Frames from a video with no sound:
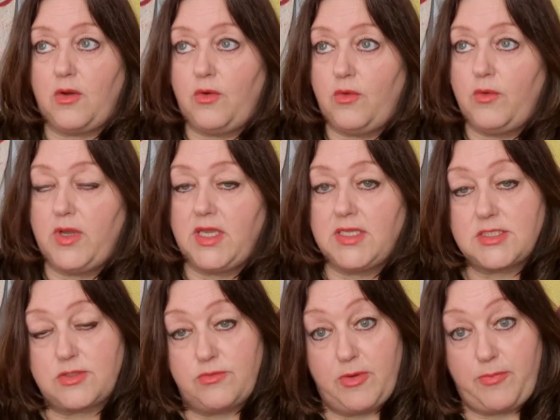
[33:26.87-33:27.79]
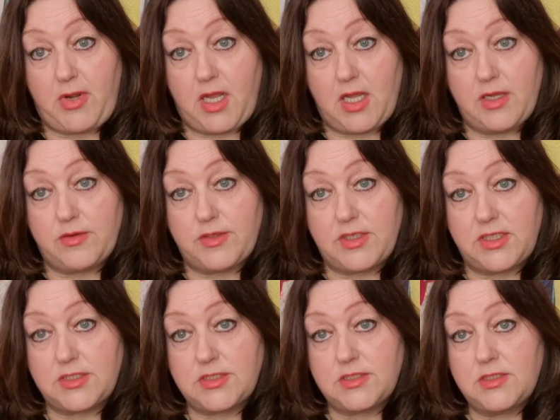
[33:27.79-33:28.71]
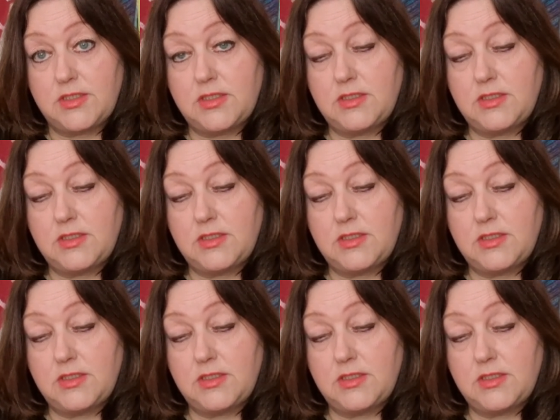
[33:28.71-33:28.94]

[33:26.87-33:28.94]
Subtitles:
always reply on it.